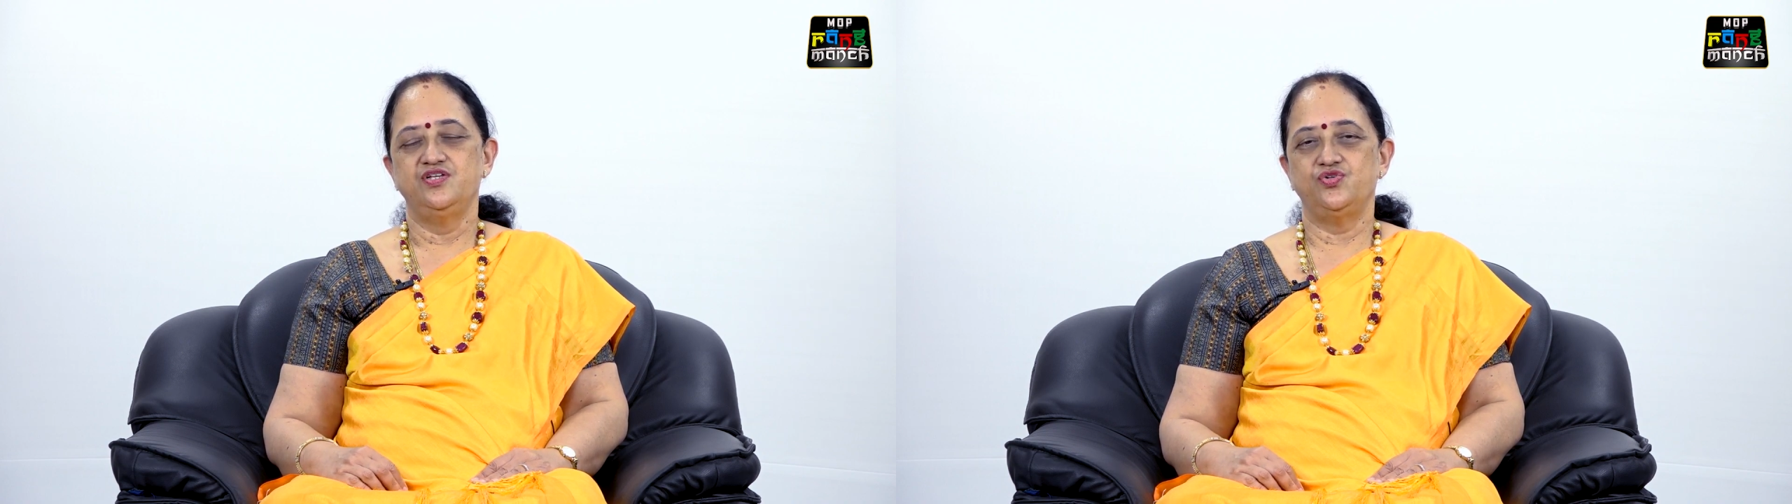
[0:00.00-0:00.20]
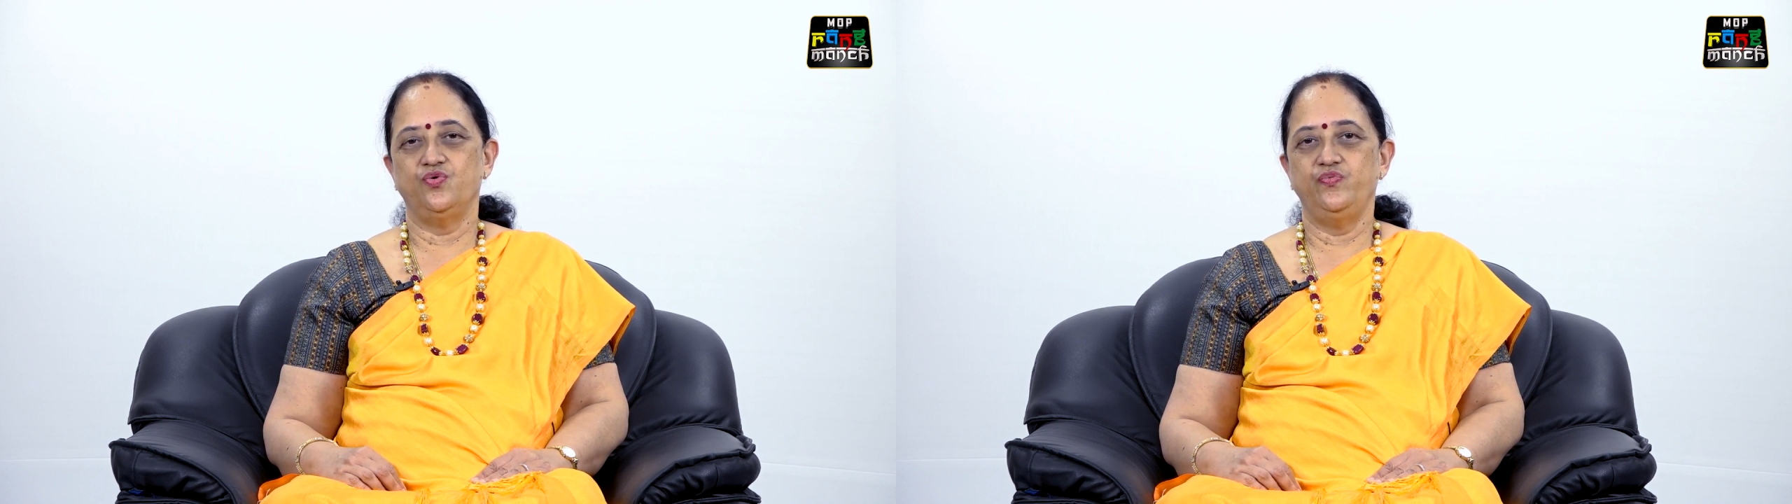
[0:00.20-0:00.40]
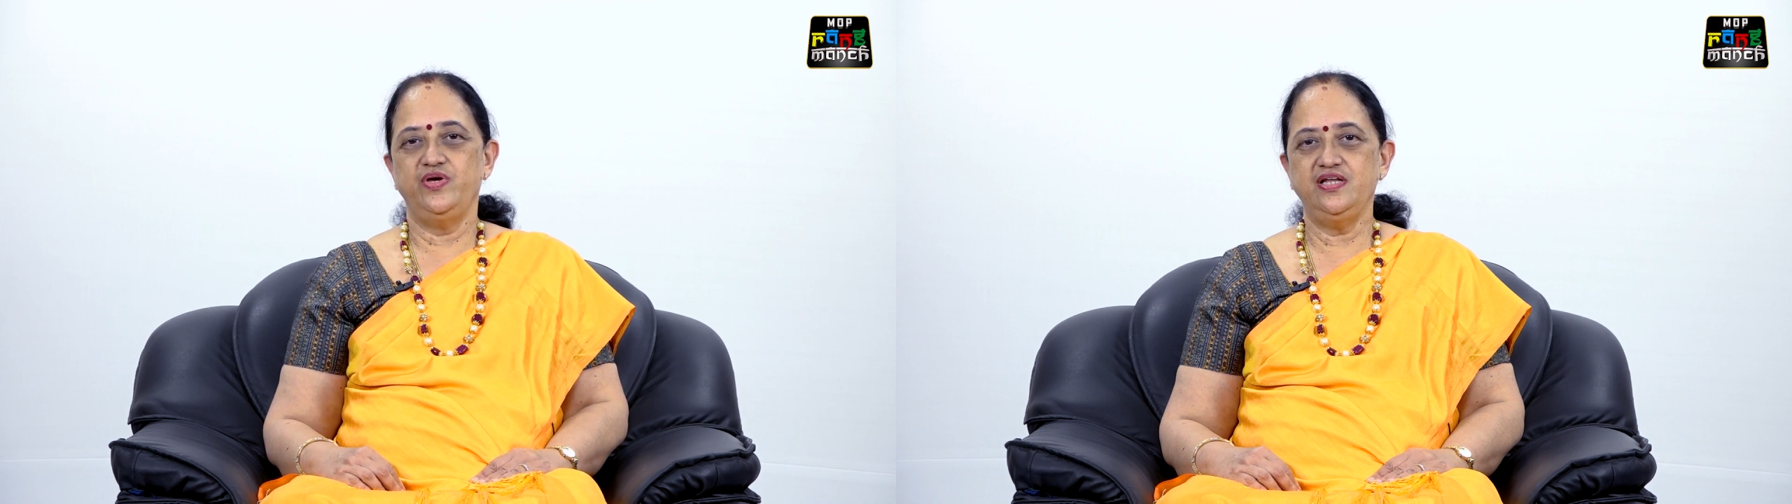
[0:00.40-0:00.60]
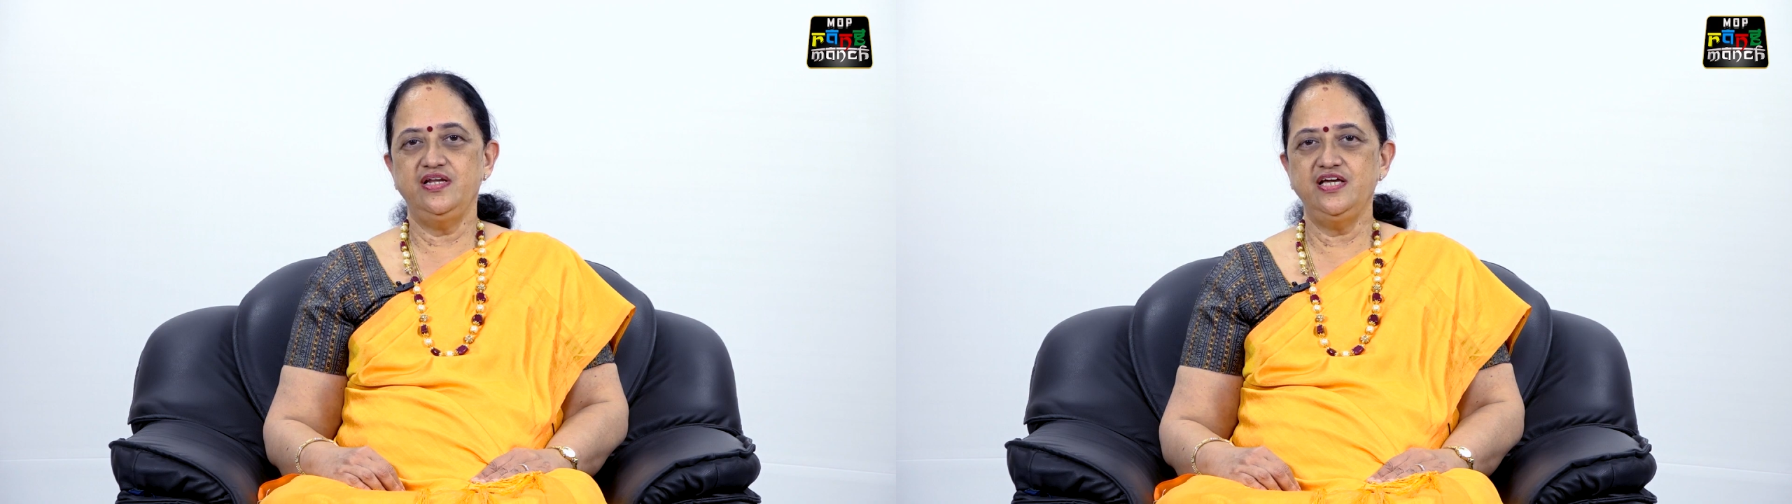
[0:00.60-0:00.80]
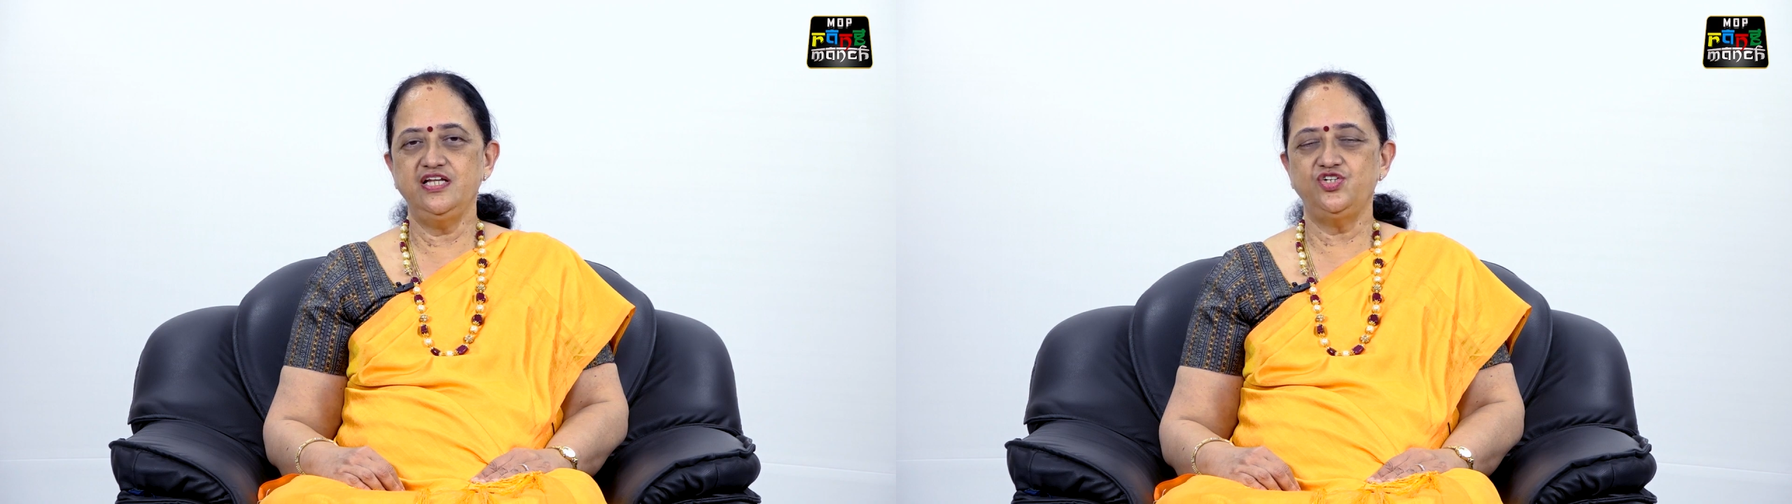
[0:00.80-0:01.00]
So we
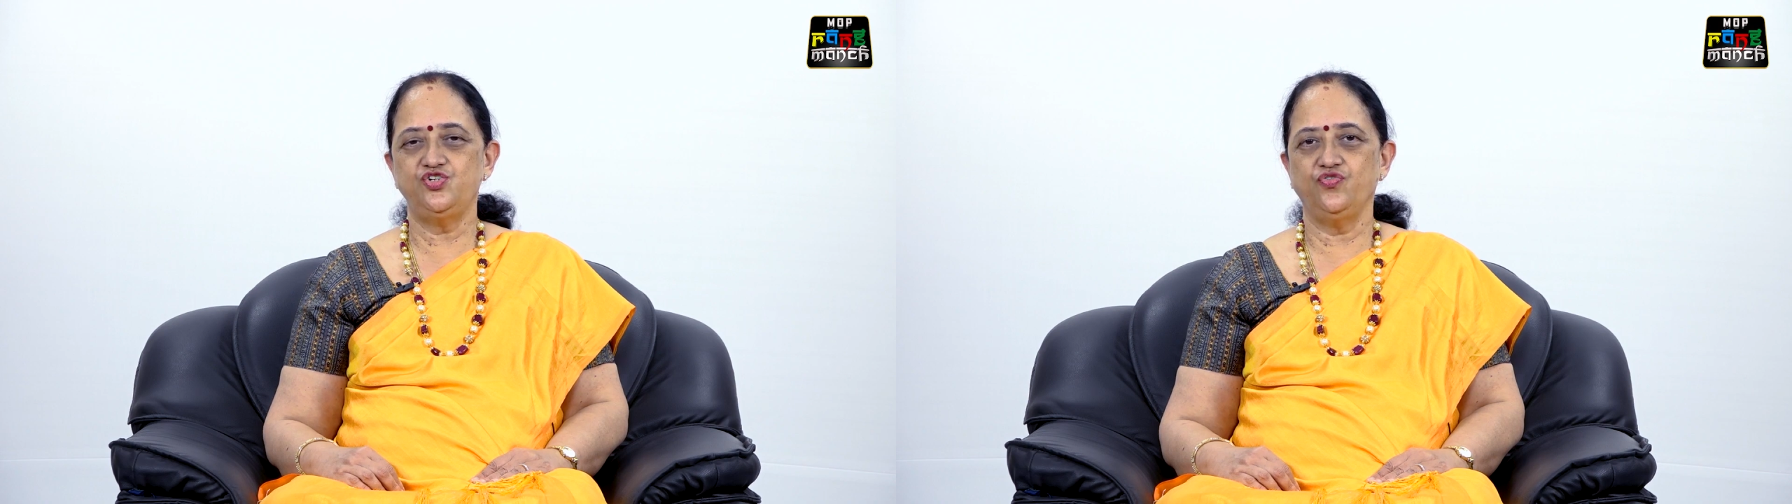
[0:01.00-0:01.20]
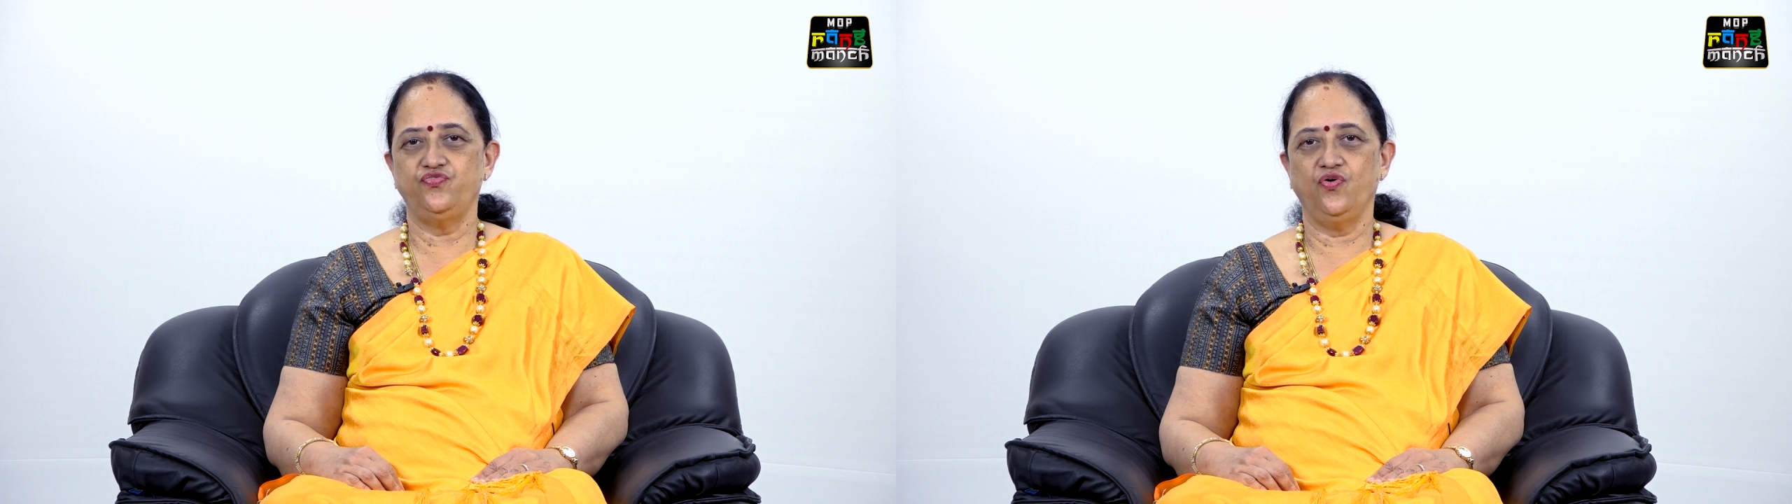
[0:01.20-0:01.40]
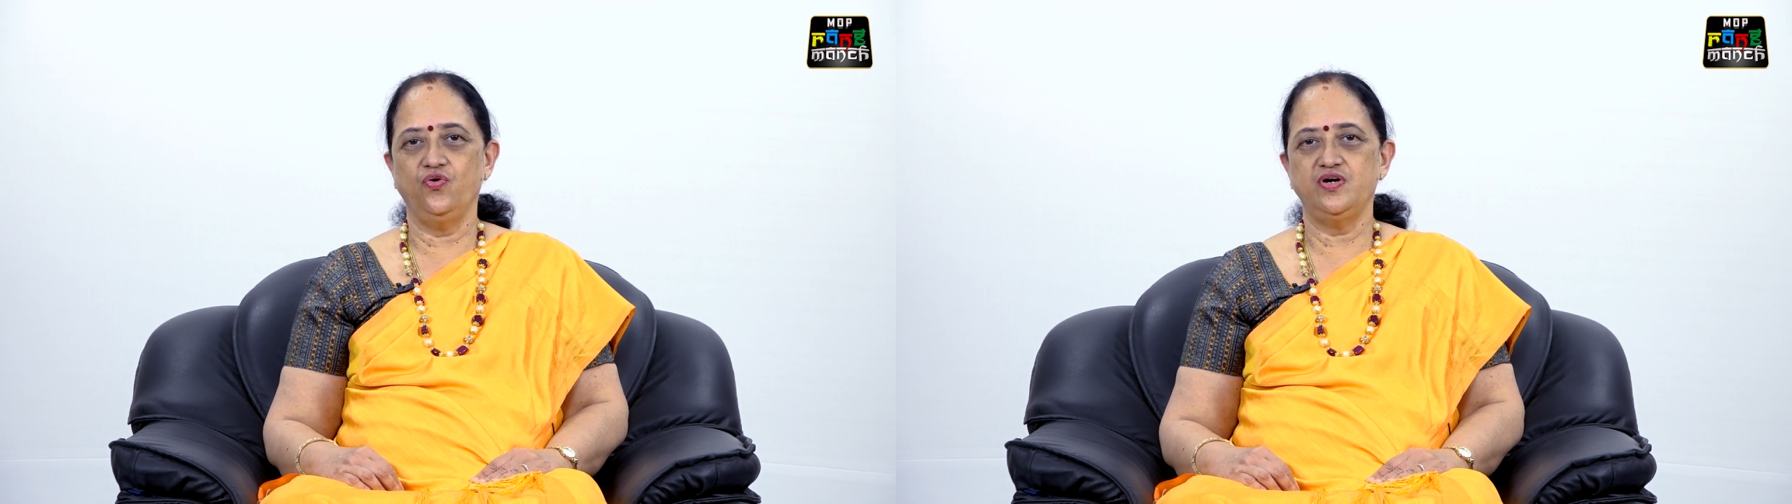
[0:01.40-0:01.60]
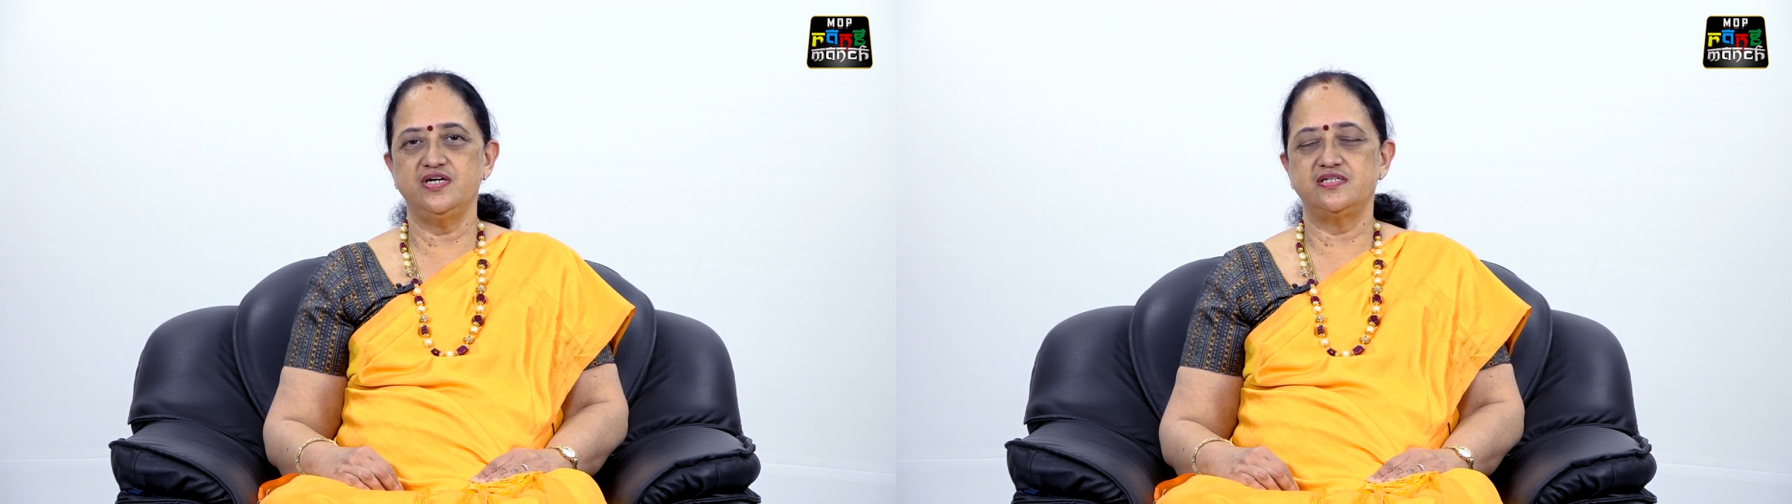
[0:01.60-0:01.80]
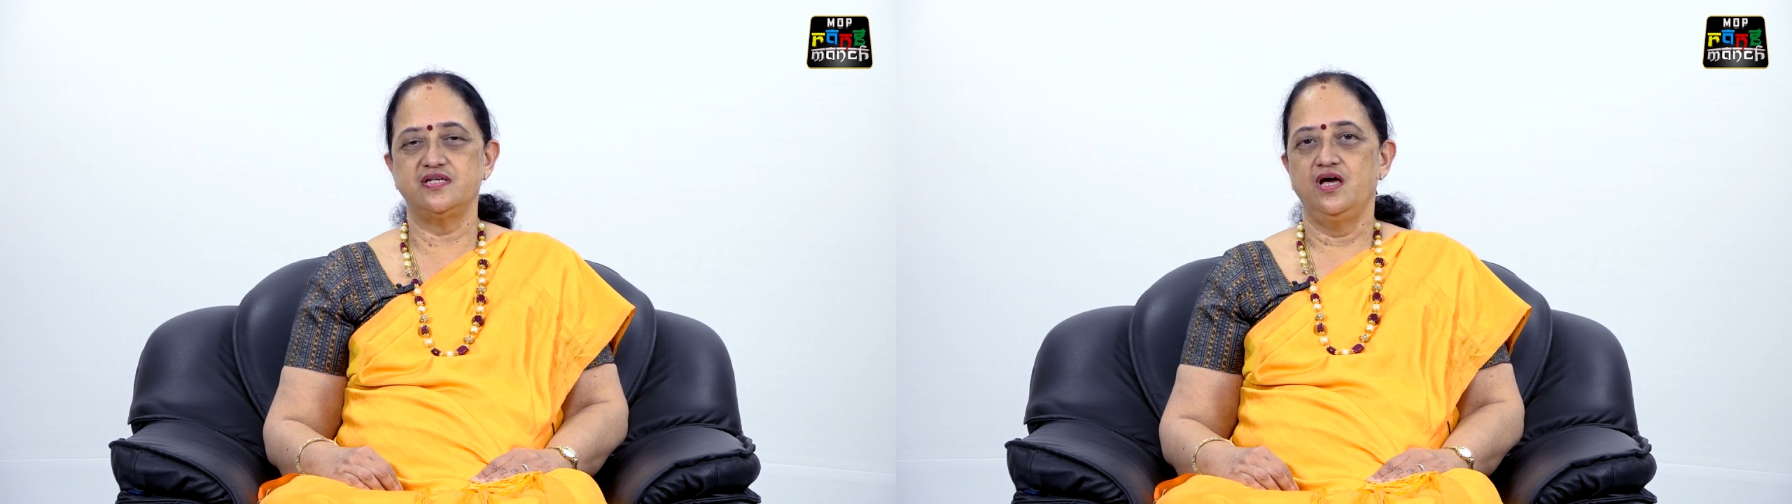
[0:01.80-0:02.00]
need to
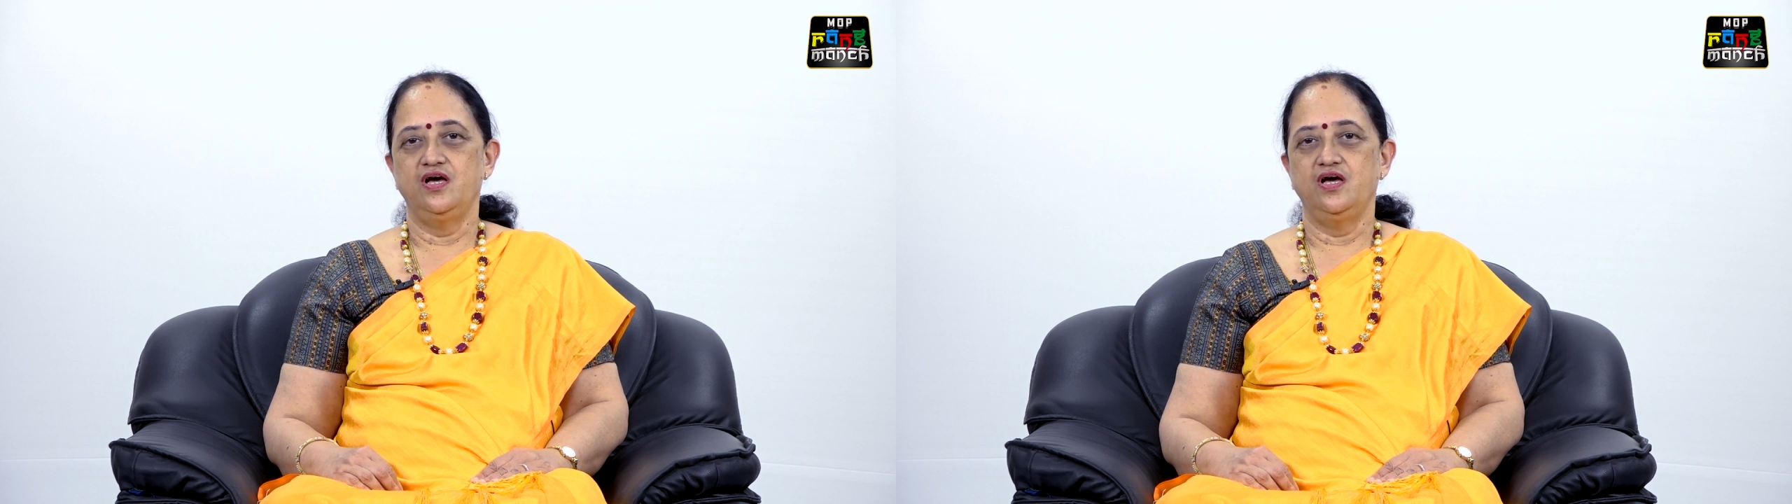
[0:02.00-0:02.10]
focus